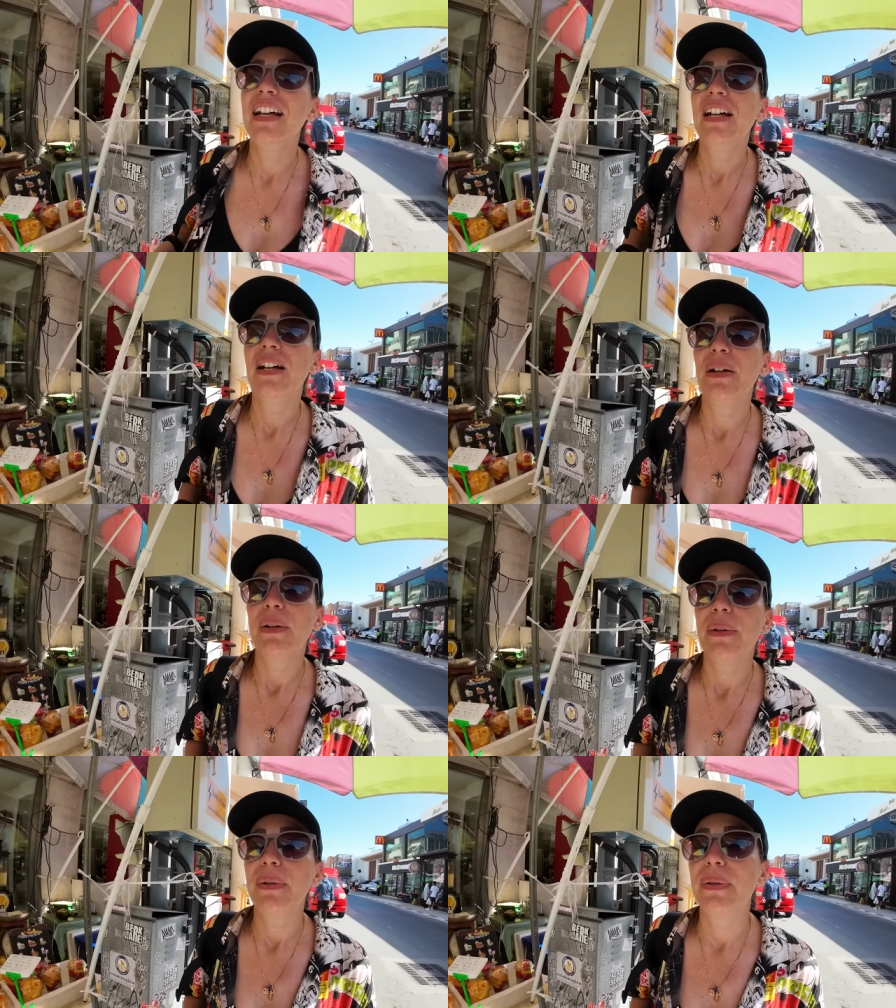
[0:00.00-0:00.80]
You still
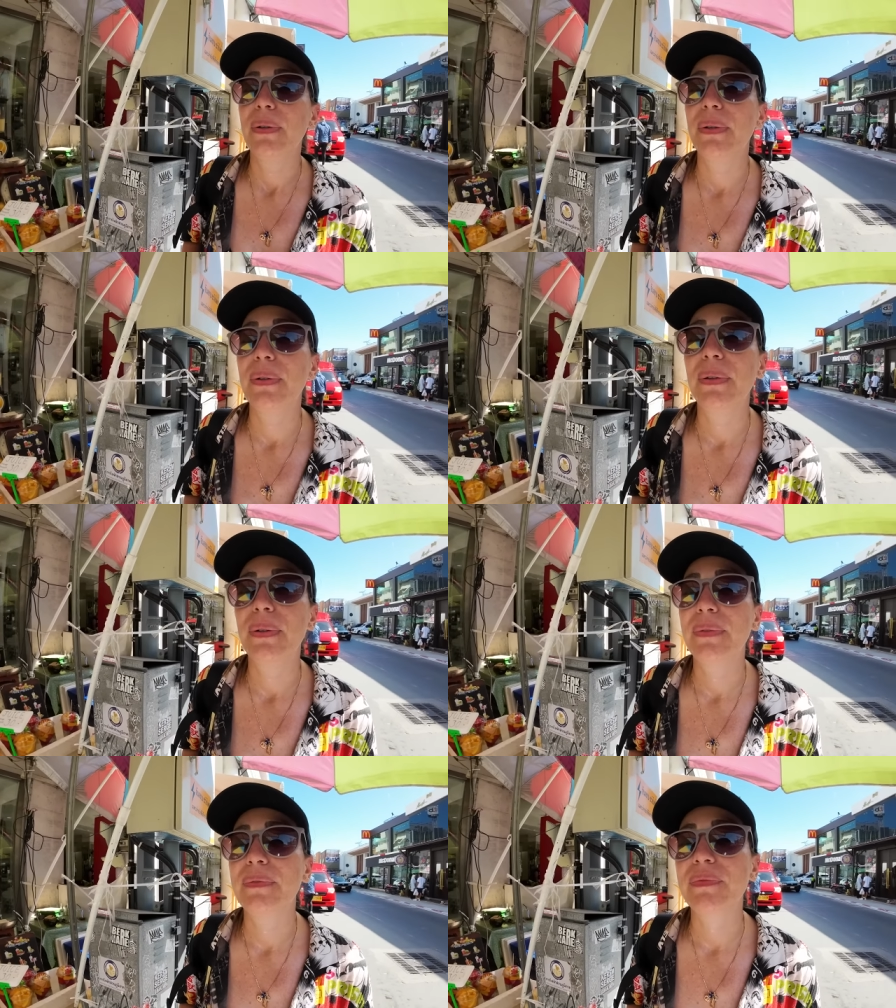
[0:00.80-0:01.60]
have, I, I
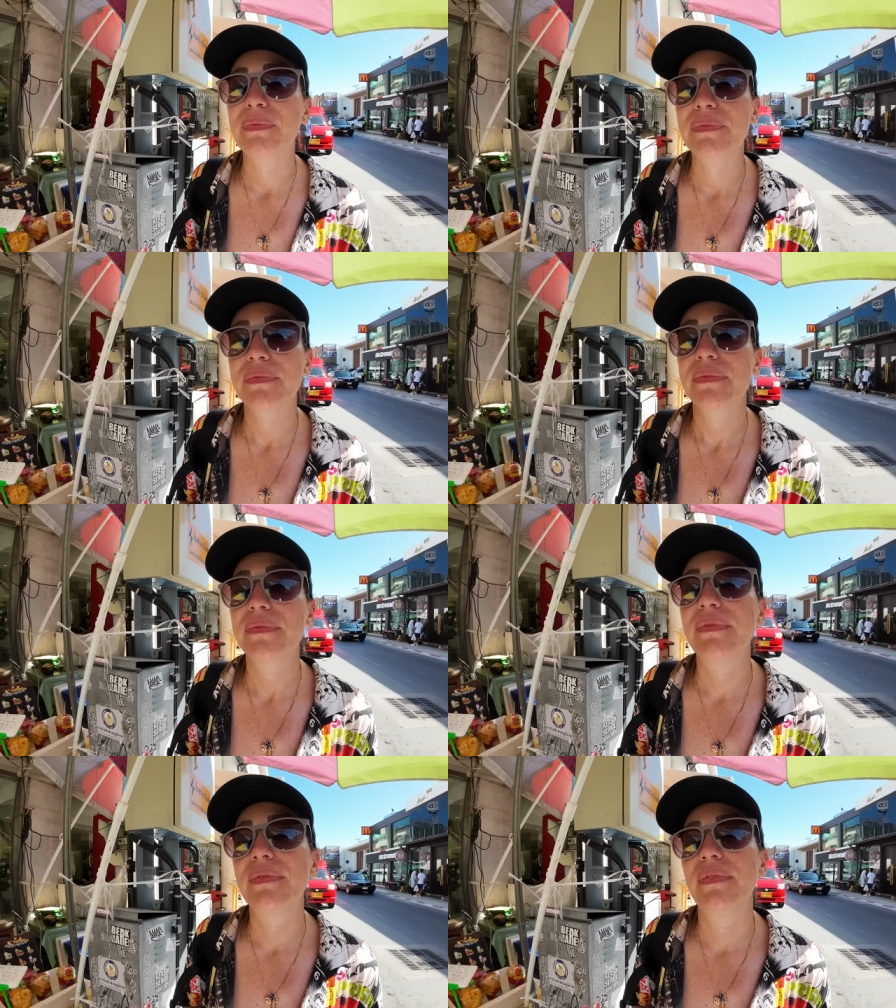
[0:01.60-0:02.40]
think the right word is,
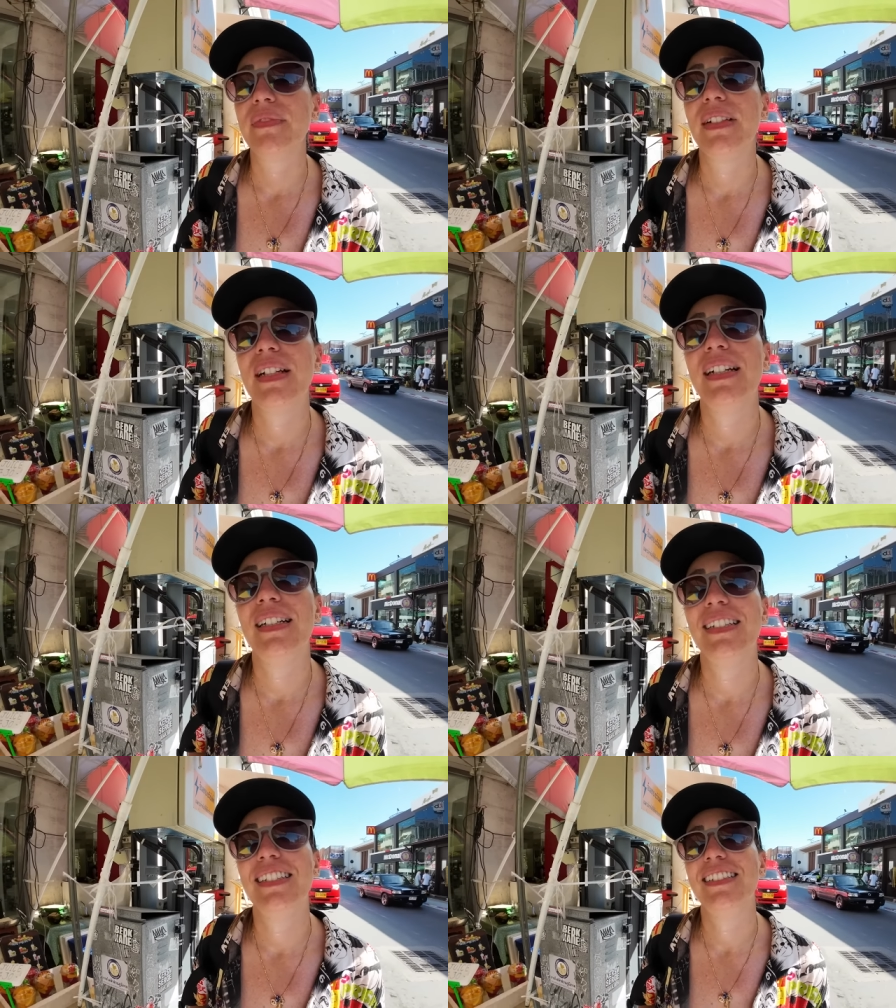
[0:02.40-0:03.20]

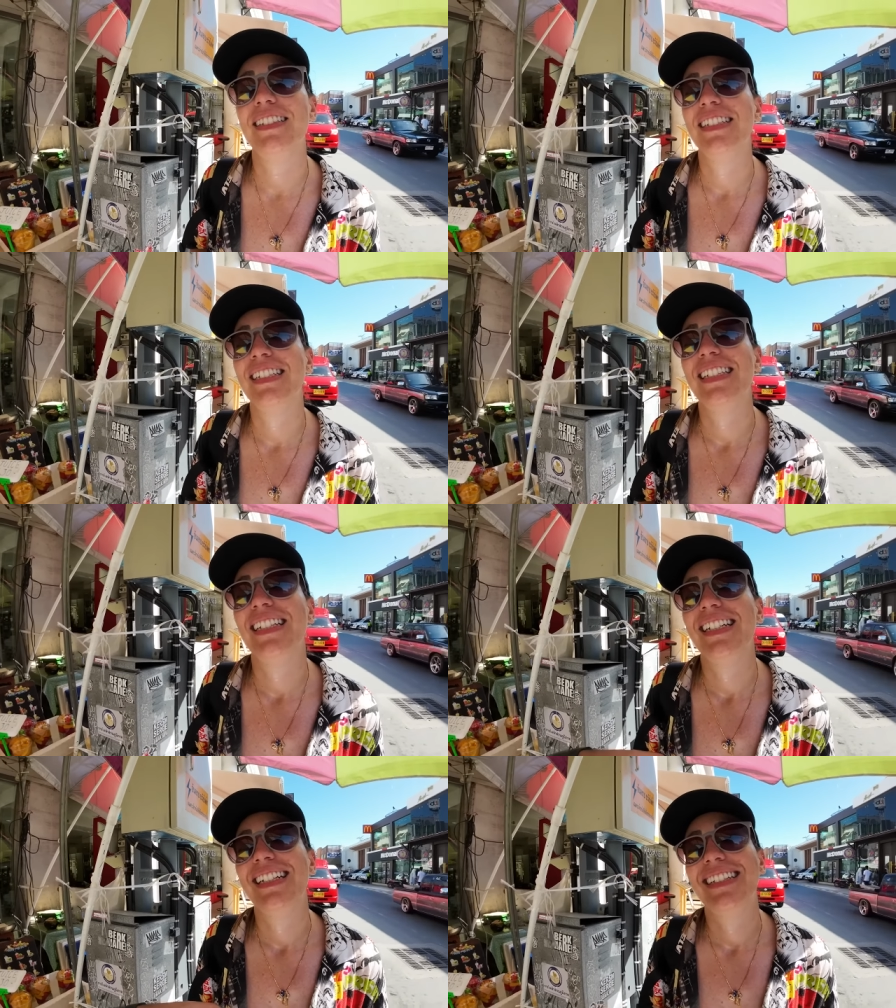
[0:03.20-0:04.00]
you still have
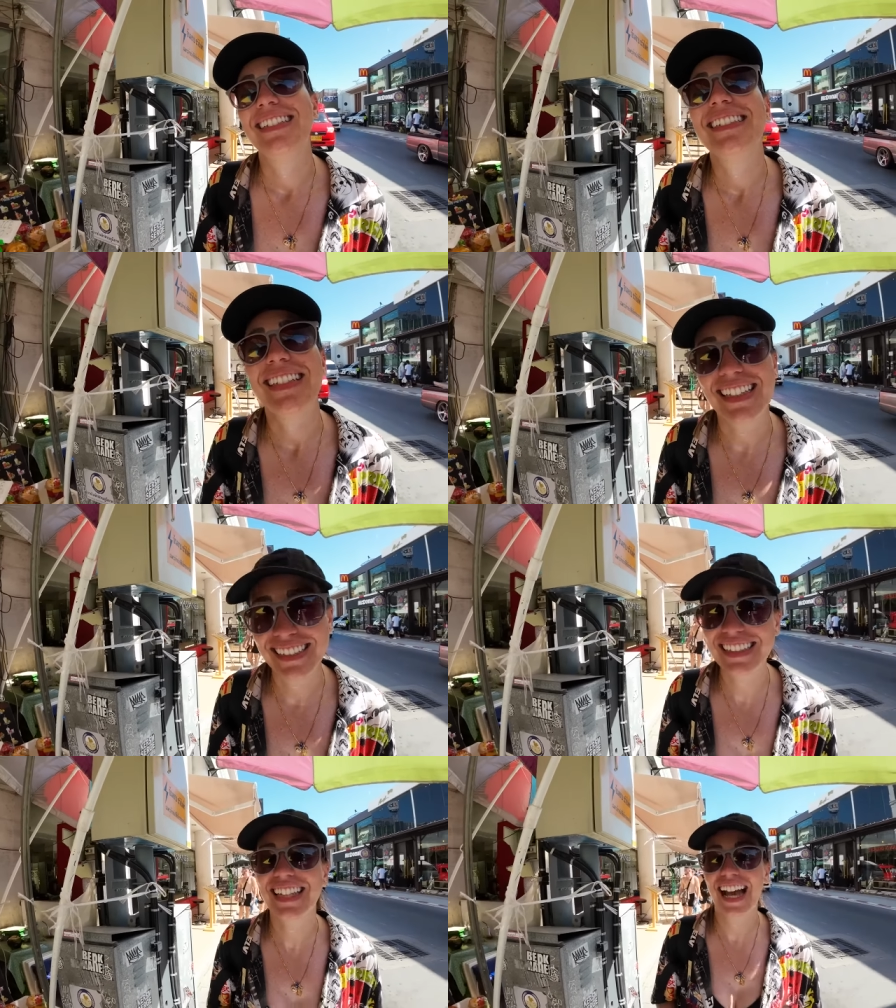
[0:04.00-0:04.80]
anxiety
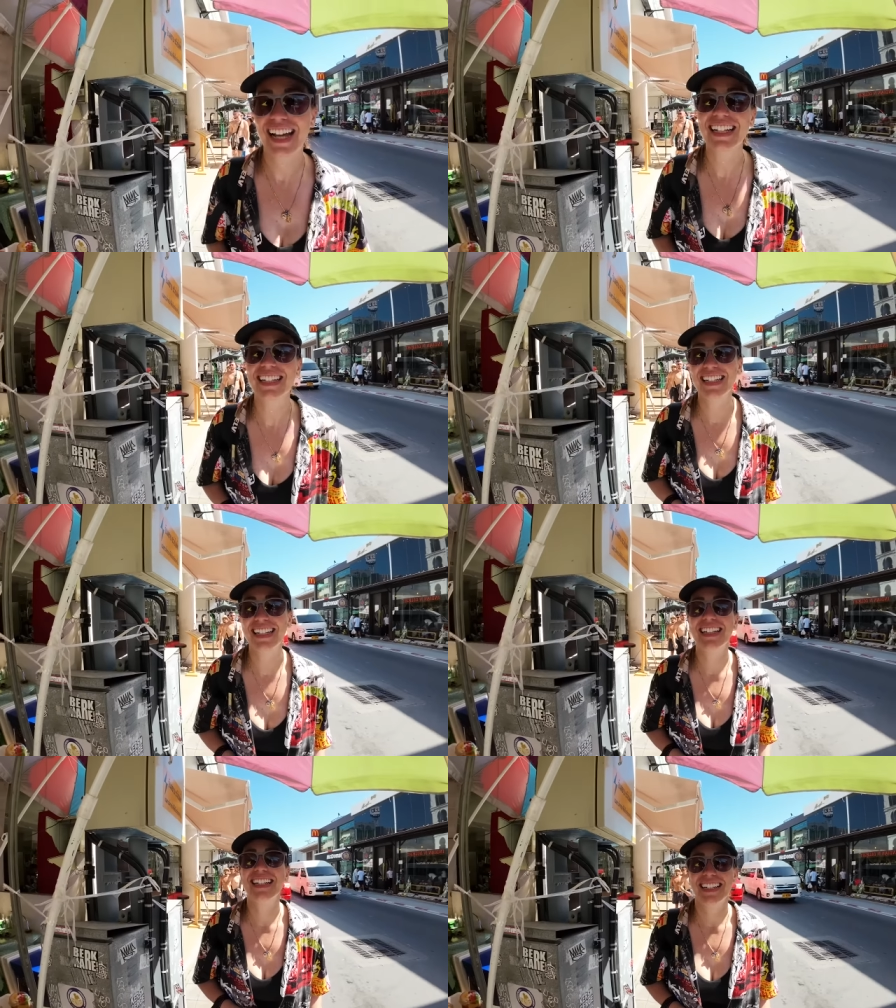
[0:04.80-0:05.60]
anxiety,
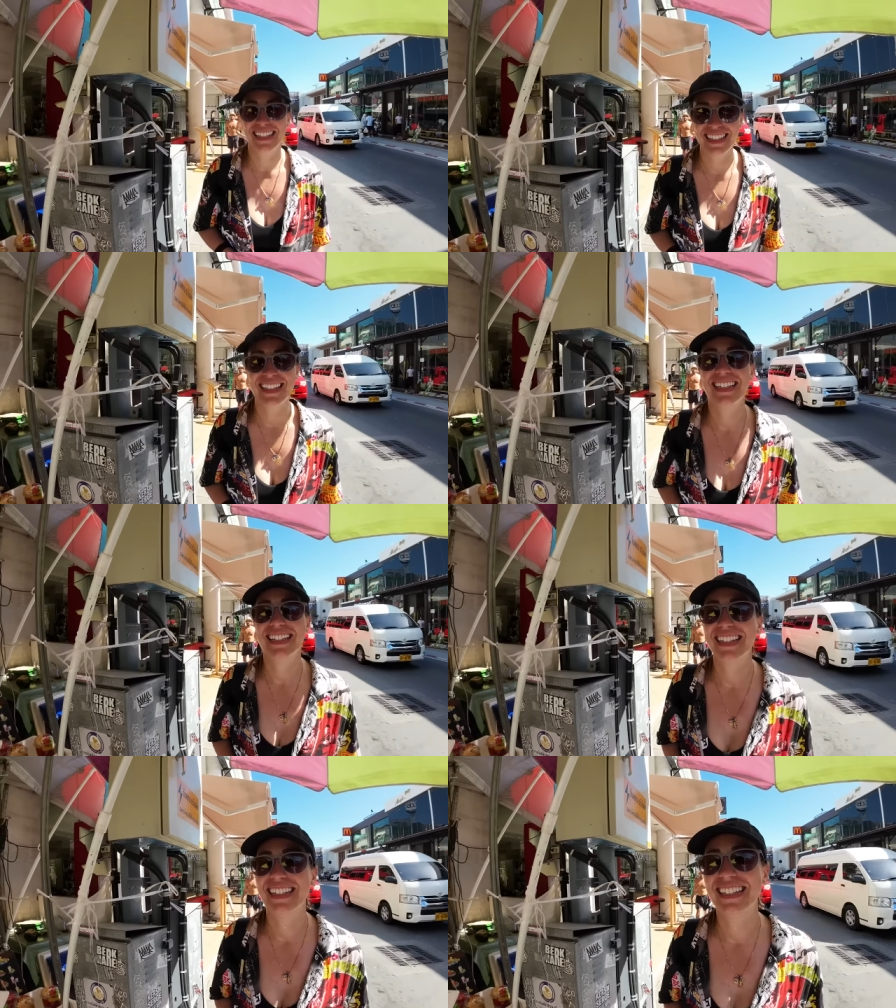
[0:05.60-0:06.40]
right? From
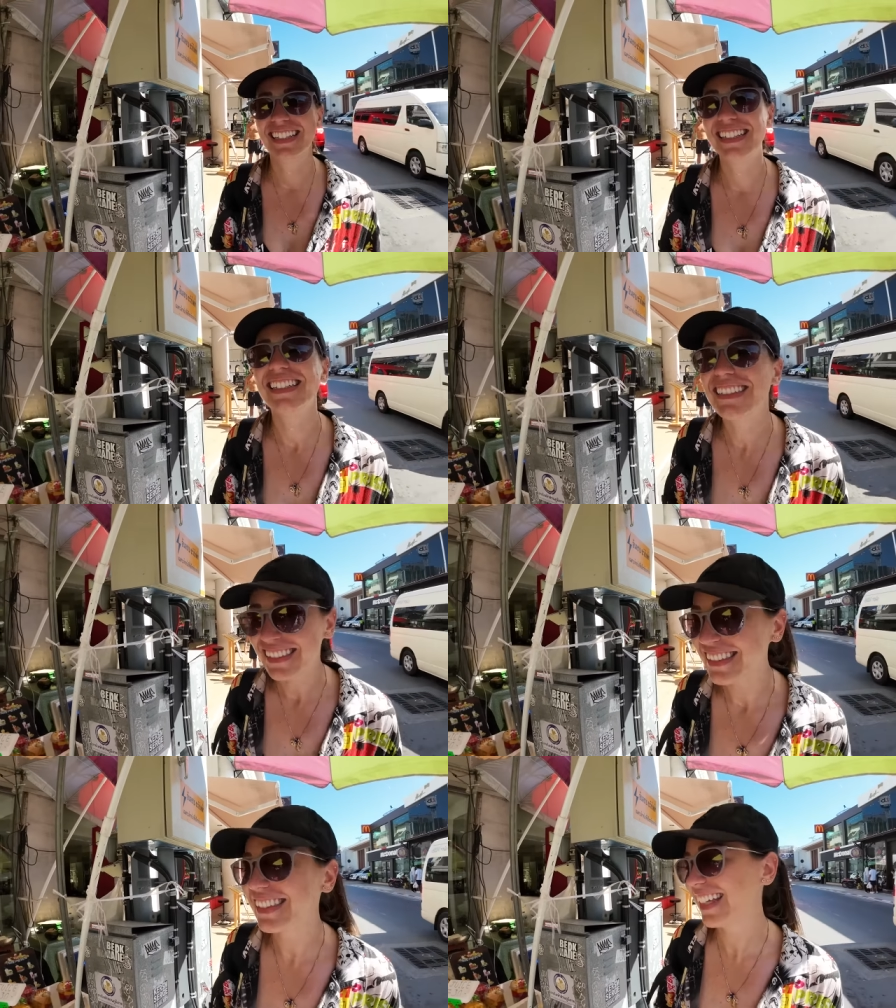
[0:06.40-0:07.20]
the from the whole flight.